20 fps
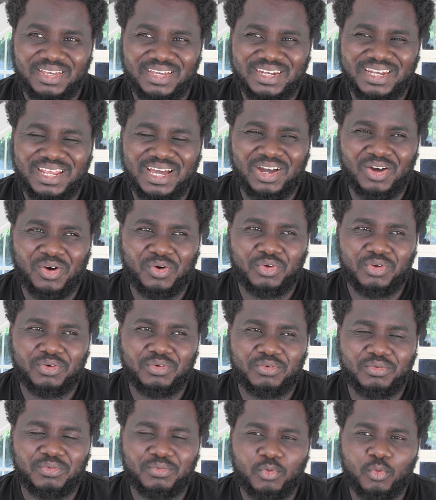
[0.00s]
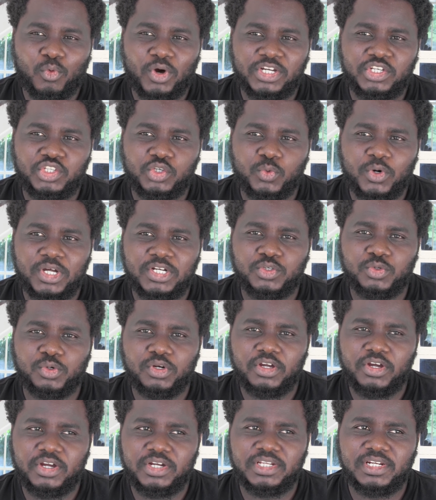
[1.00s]
Now, what you want to
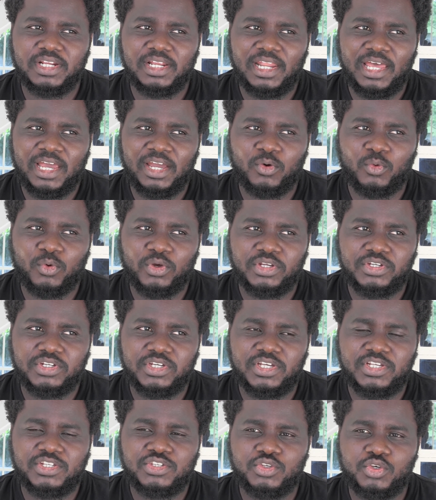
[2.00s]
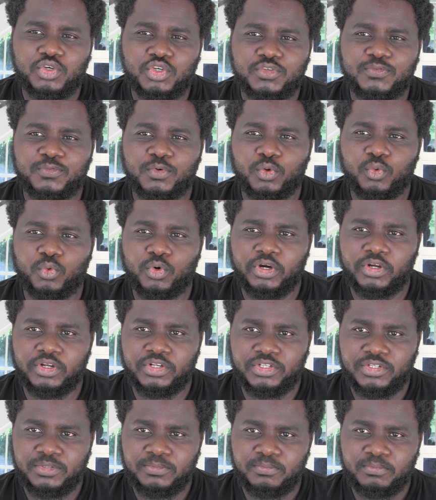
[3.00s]
learn in a language is useful
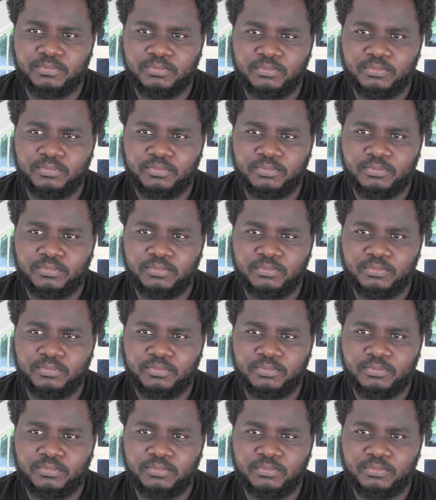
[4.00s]
words.